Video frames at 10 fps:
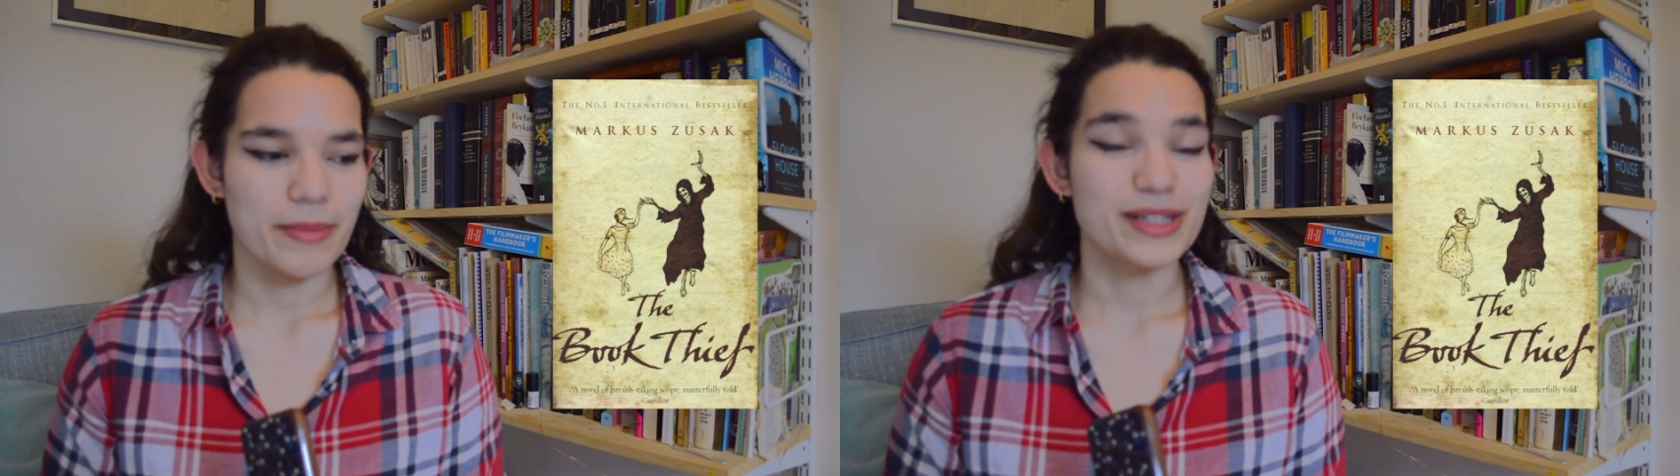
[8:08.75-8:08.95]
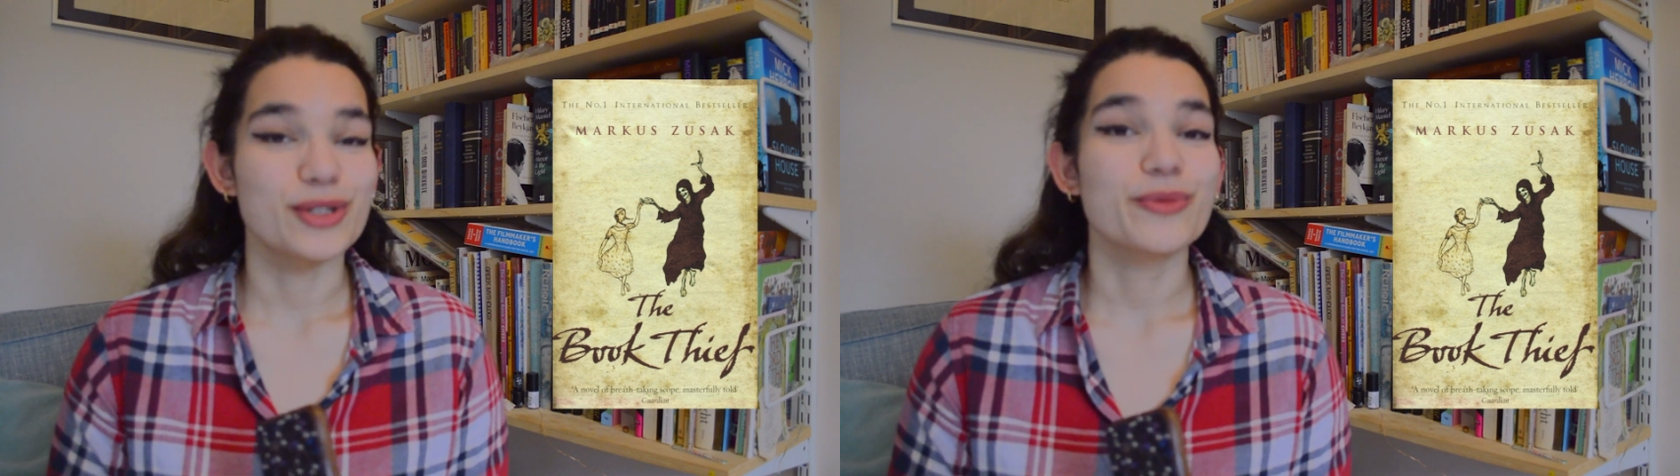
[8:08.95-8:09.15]

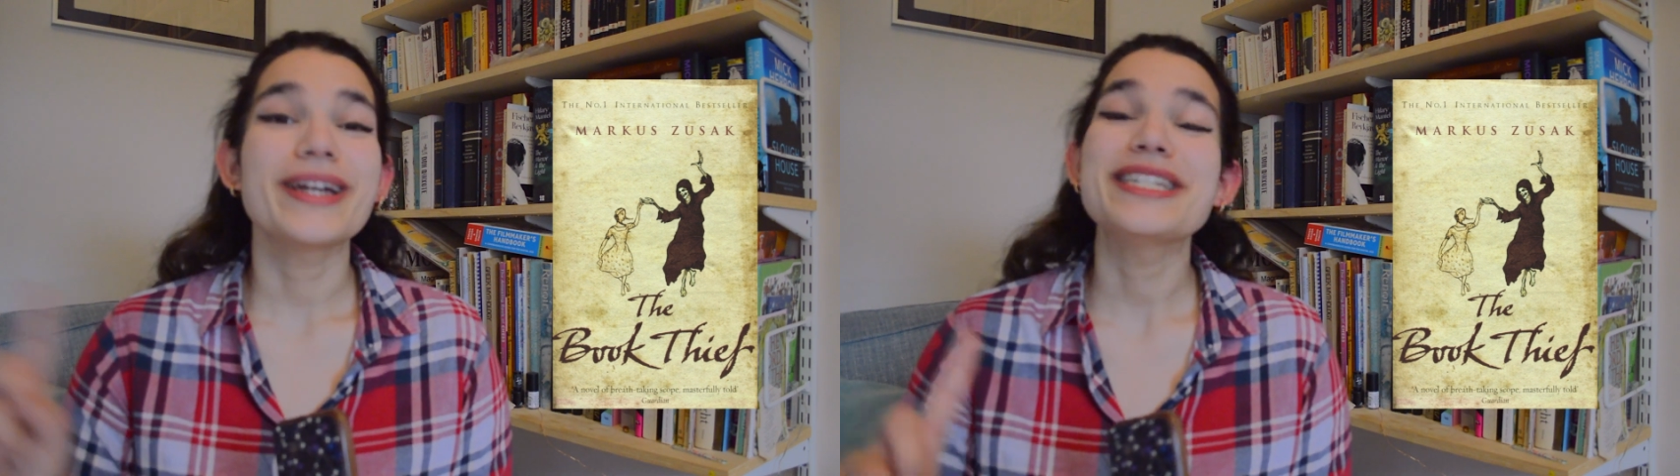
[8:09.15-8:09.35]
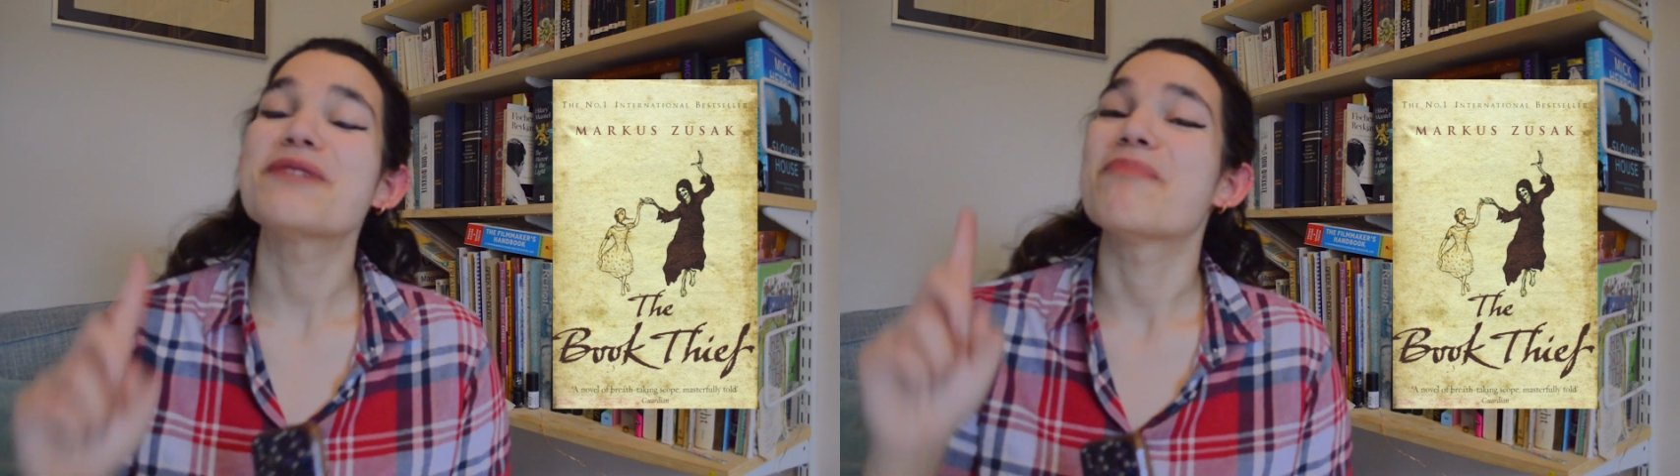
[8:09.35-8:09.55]
It's
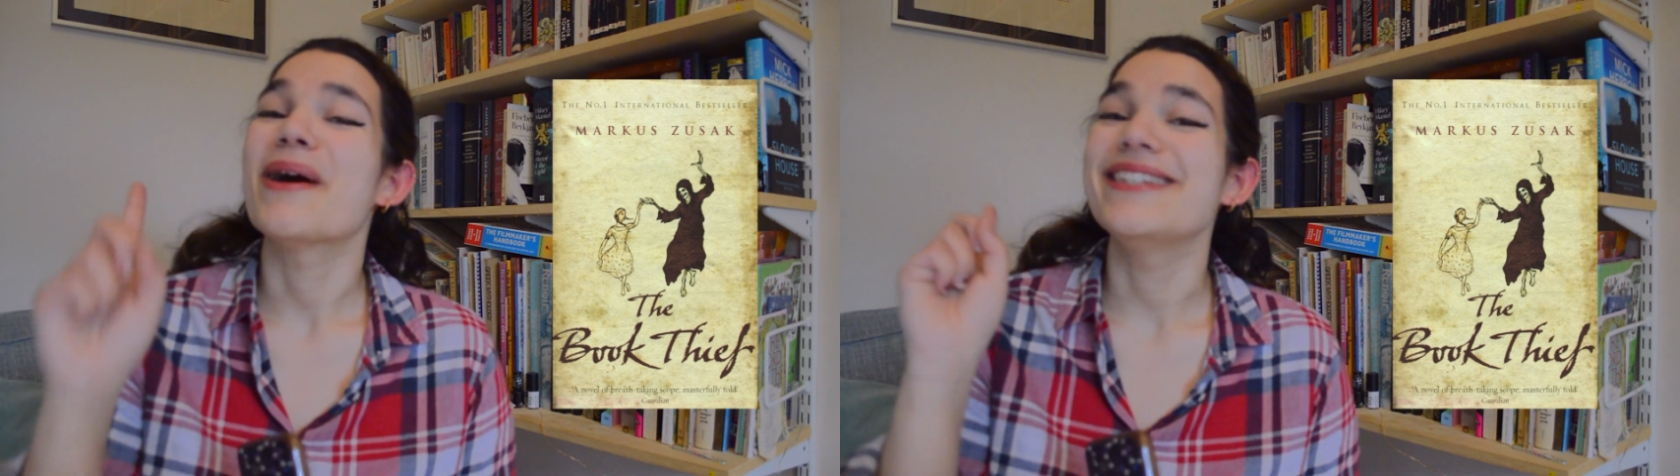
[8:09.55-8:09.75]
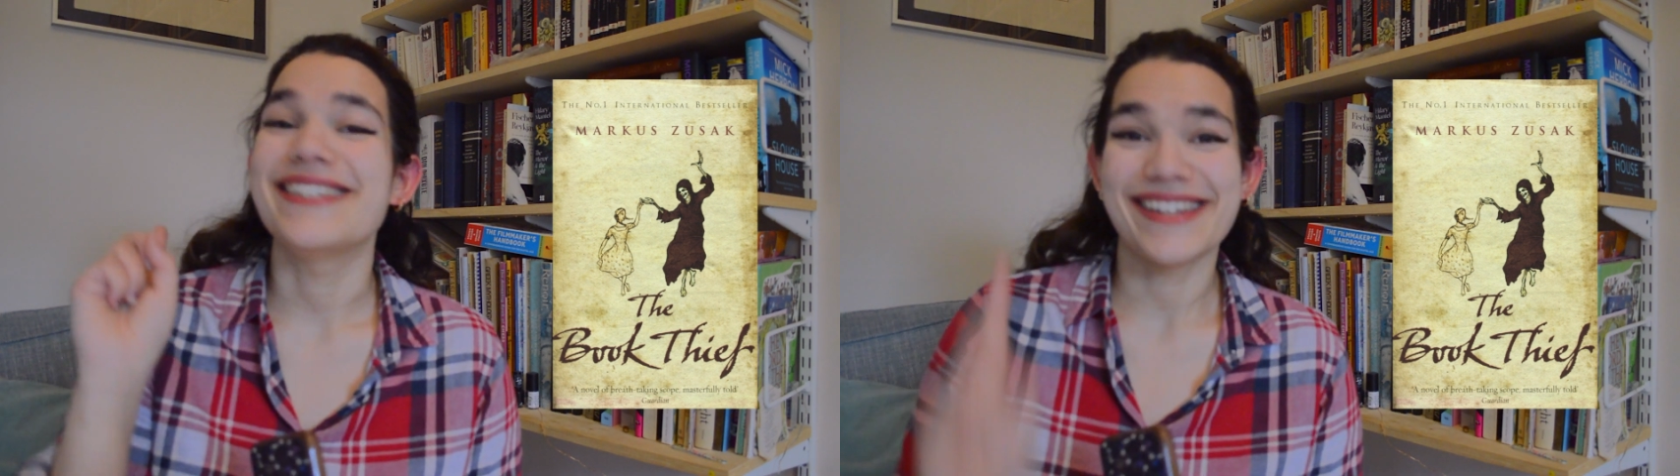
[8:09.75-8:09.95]
narrated
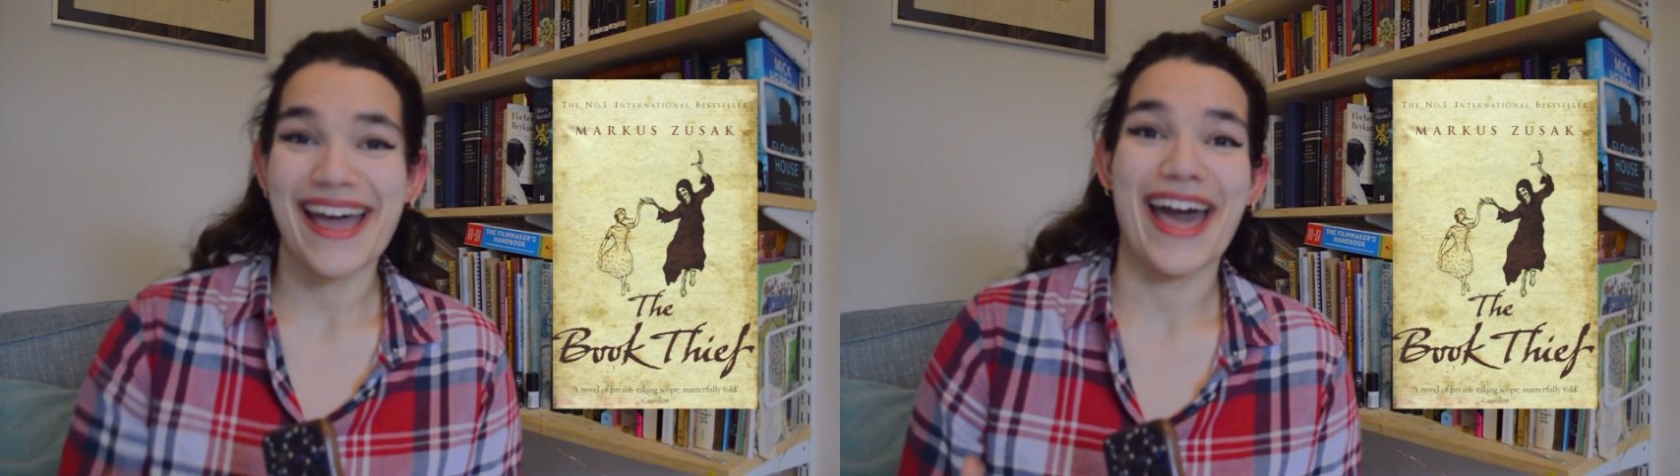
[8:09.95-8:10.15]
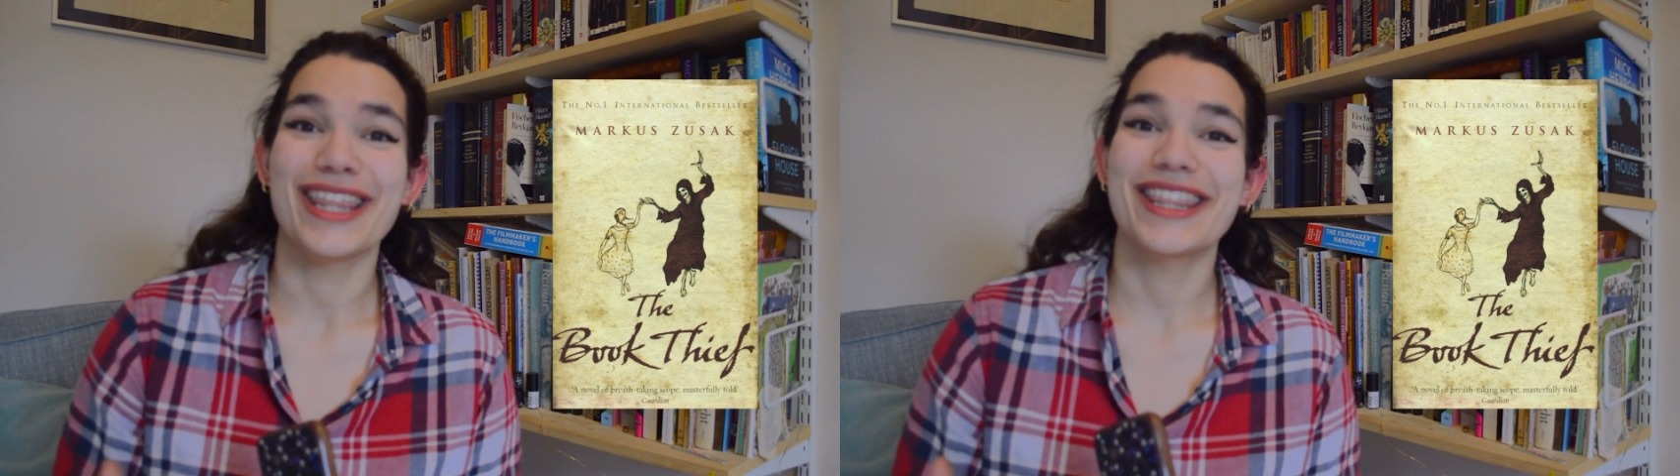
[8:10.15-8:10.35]
by
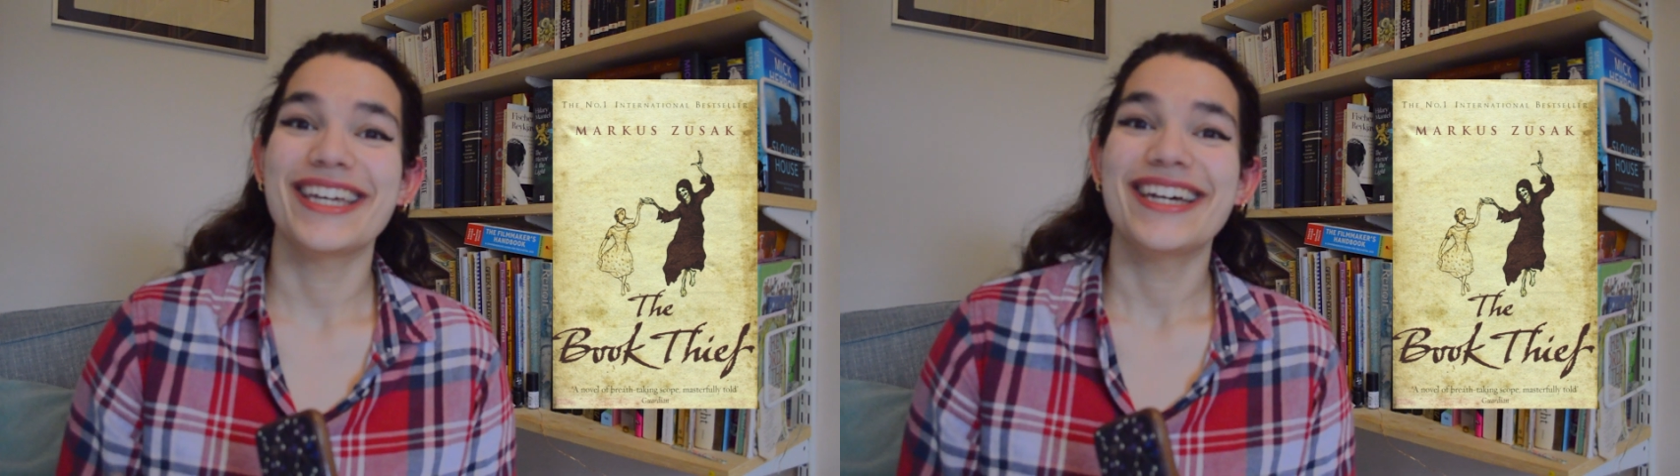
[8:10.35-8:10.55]
death.